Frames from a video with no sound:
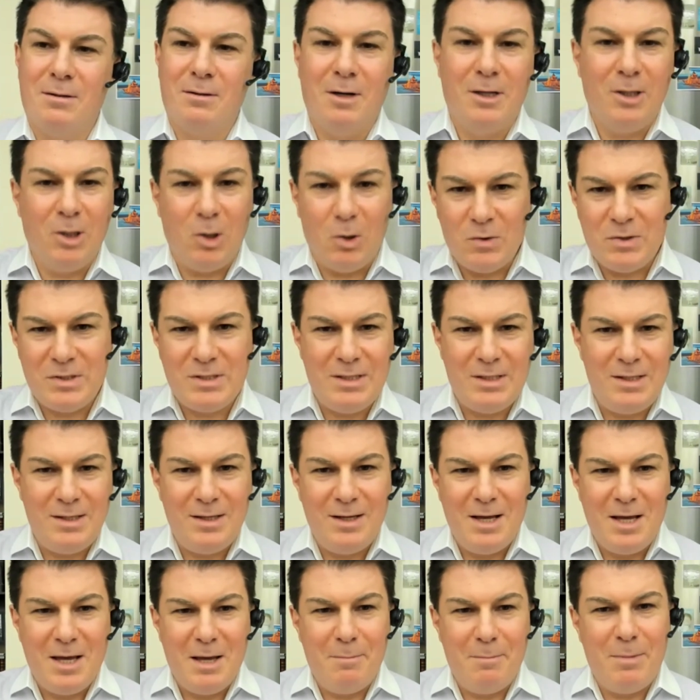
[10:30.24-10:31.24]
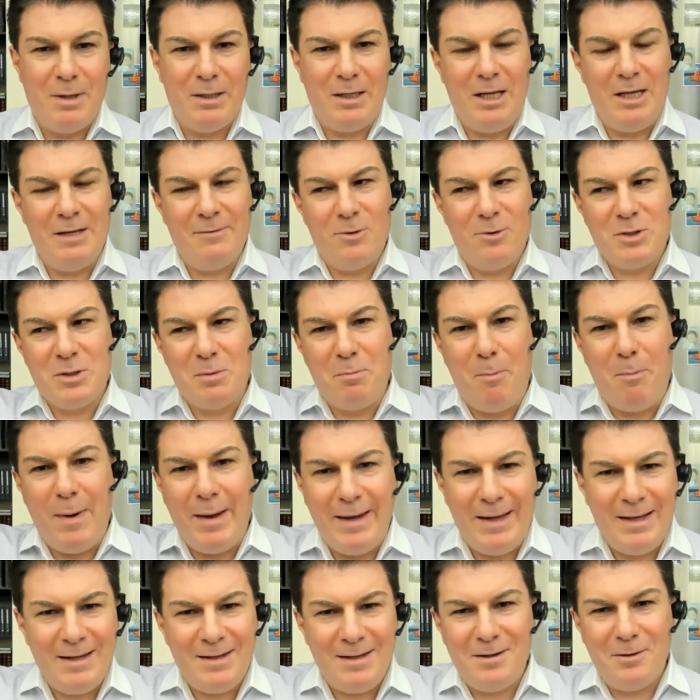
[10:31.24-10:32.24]
glossy, but it was
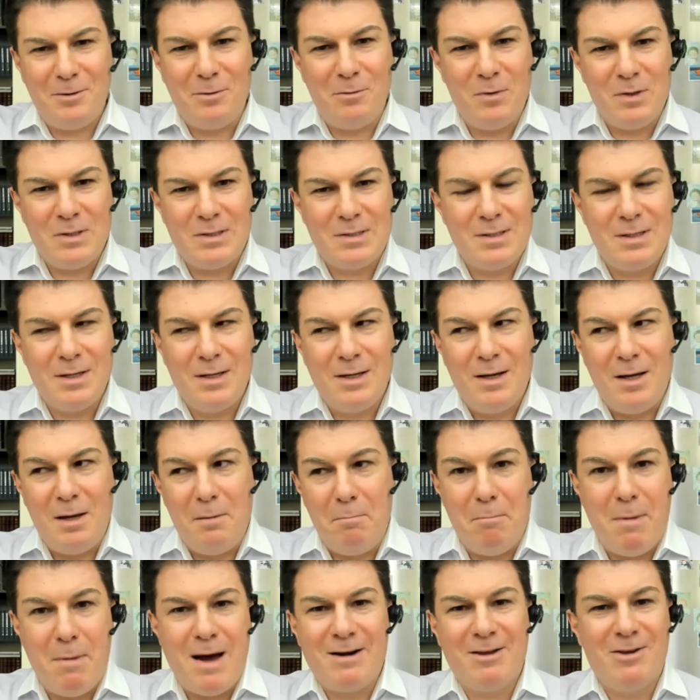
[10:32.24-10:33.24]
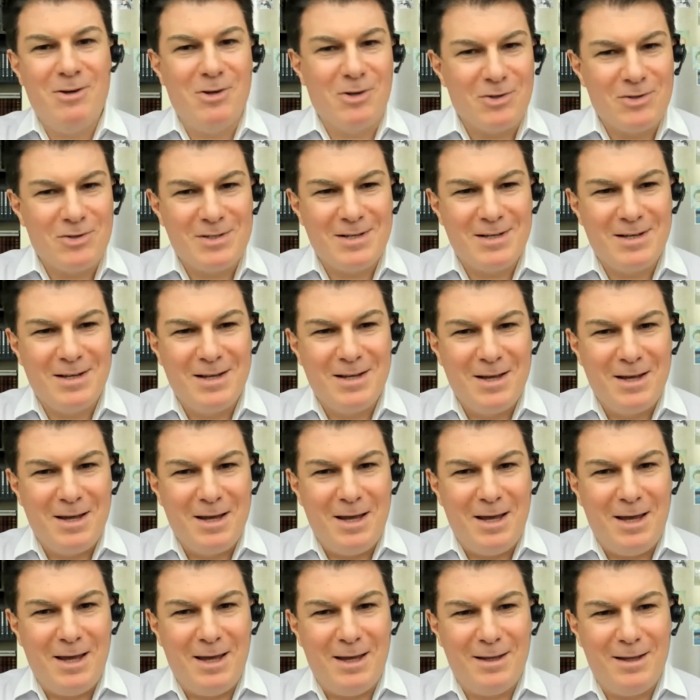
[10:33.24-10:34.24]
painted with markers,
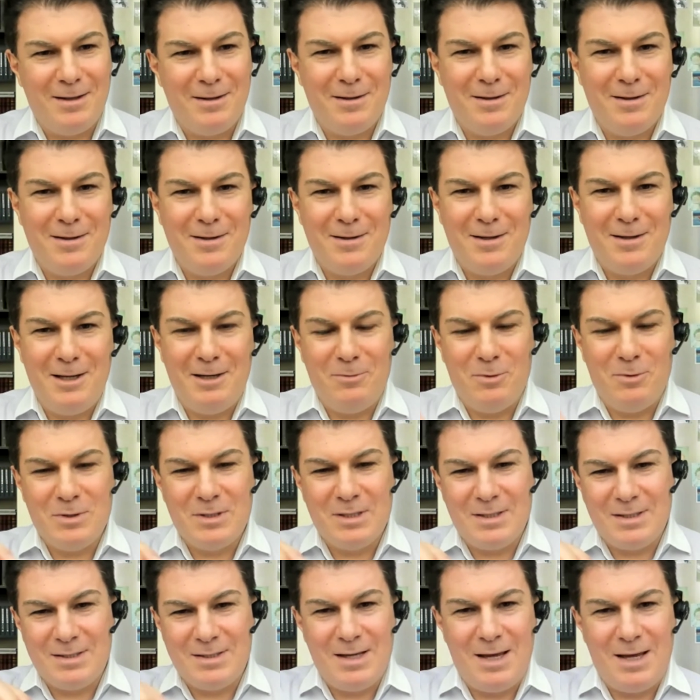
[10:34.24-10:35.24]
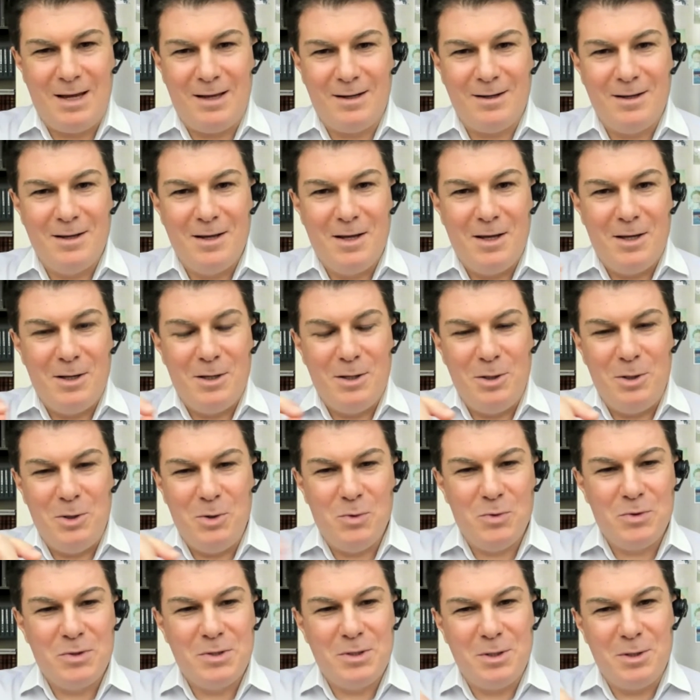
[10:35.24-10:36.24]
and it was saying,
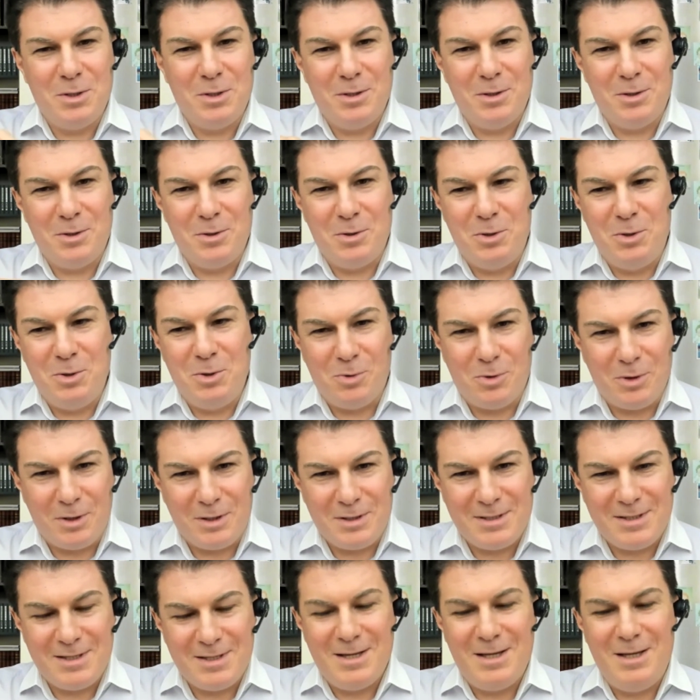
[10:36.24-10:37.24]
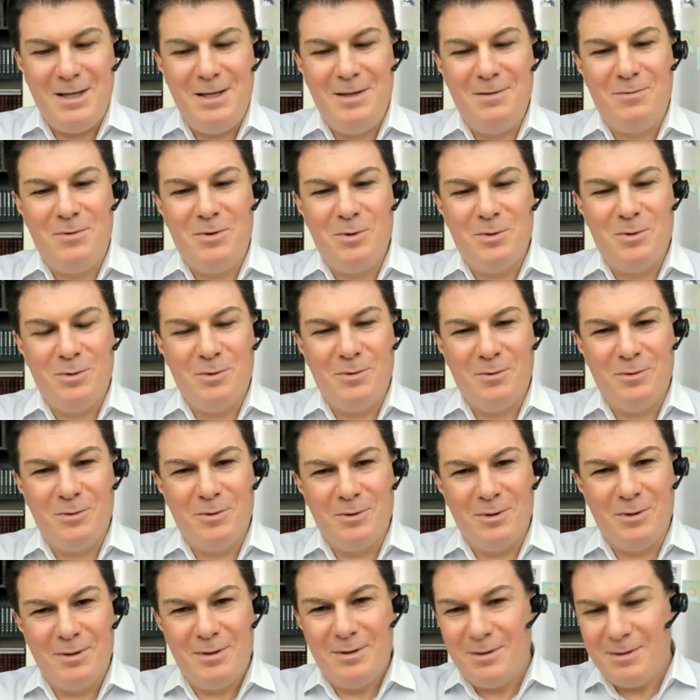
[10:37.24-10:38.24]
"Use Durex if you
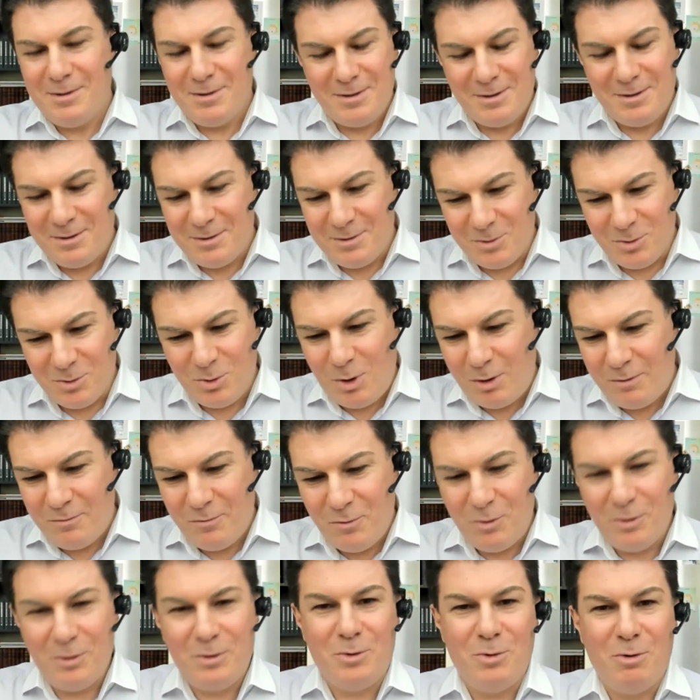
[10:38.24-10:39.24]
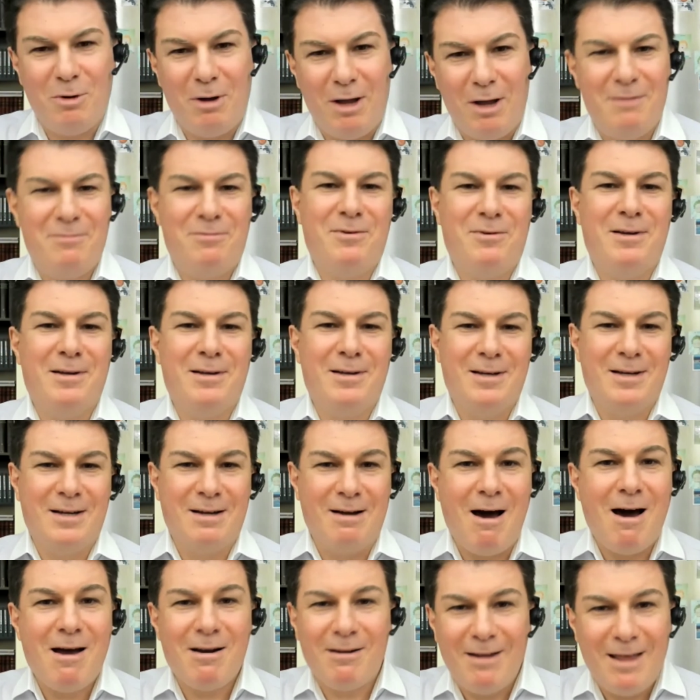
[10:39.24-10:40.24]
do not want to have a
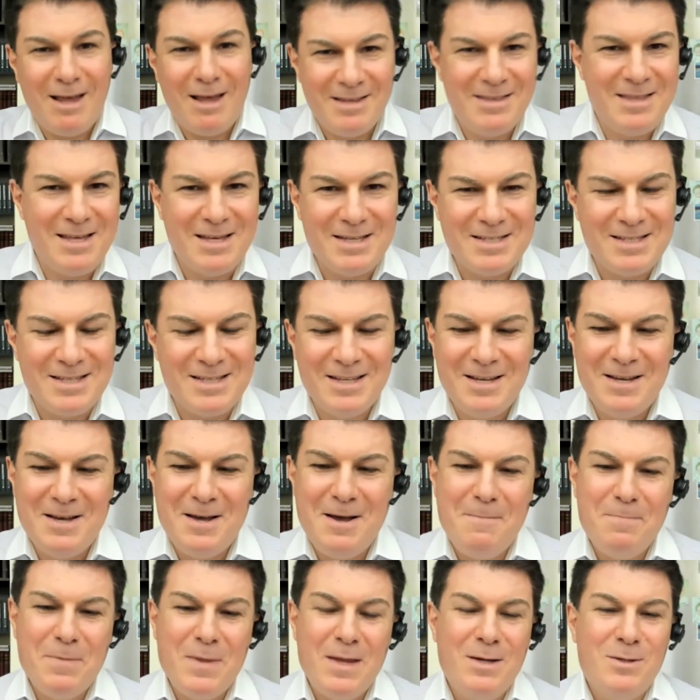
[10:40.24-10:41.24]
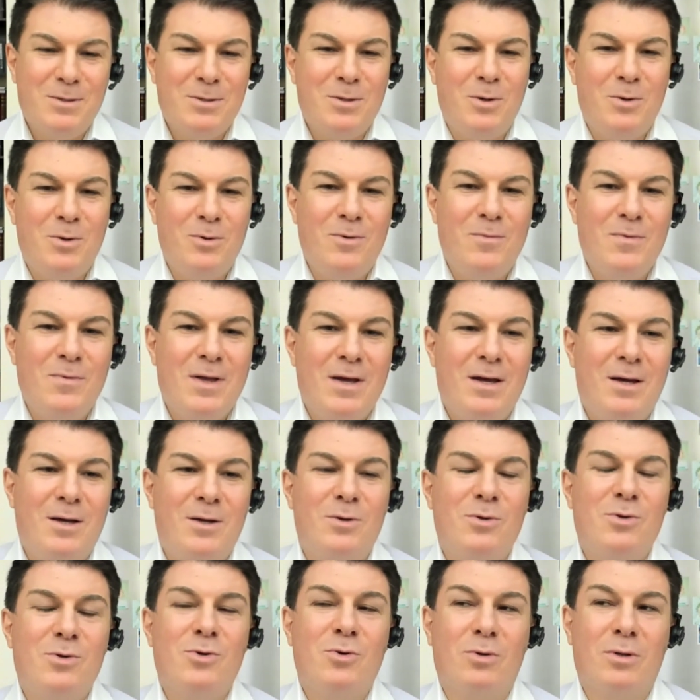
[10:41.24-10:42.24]
car like this." So
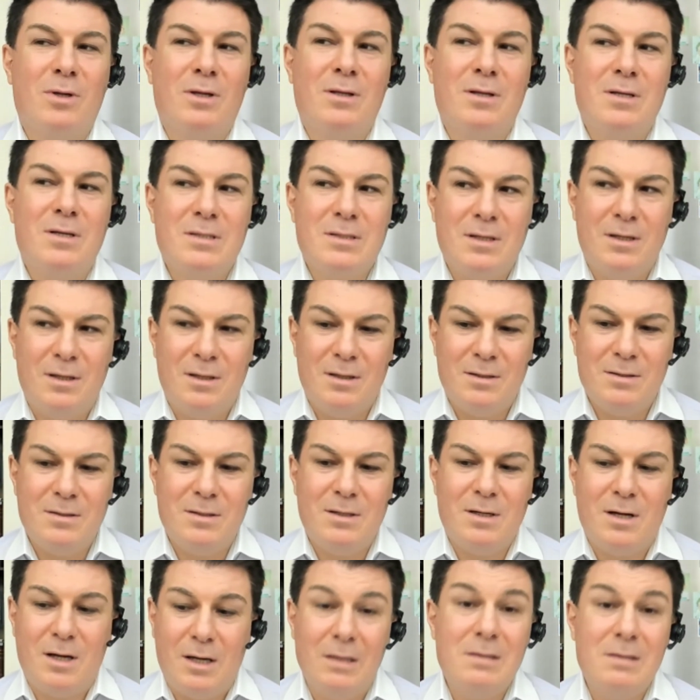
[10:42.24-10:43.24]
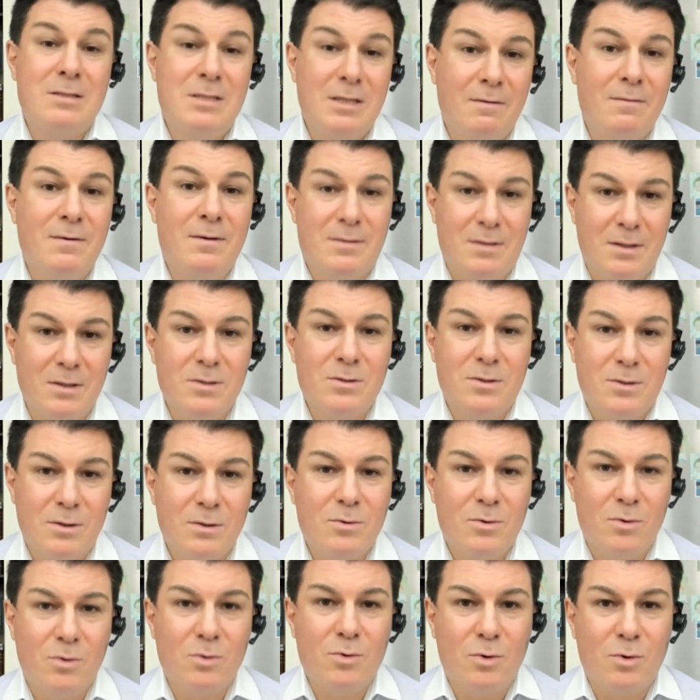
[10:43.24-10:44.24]
you should understand the consequences
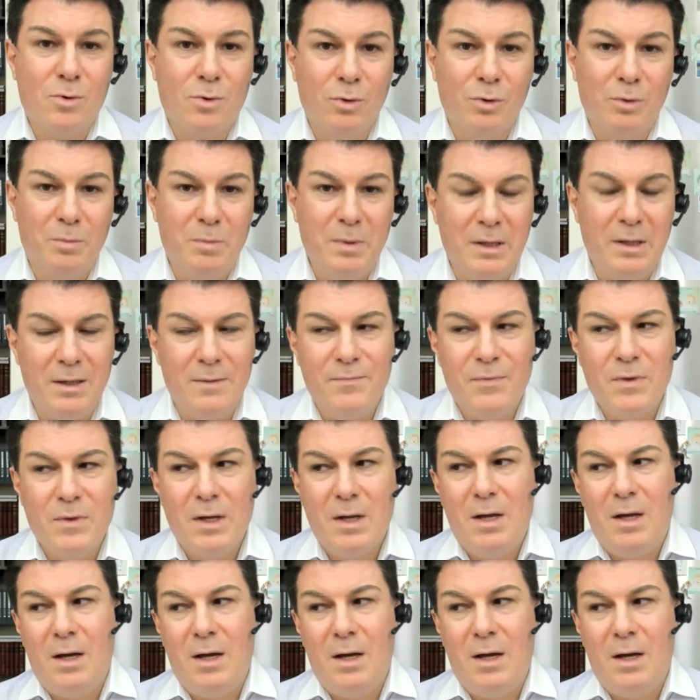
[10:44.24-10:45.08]
could be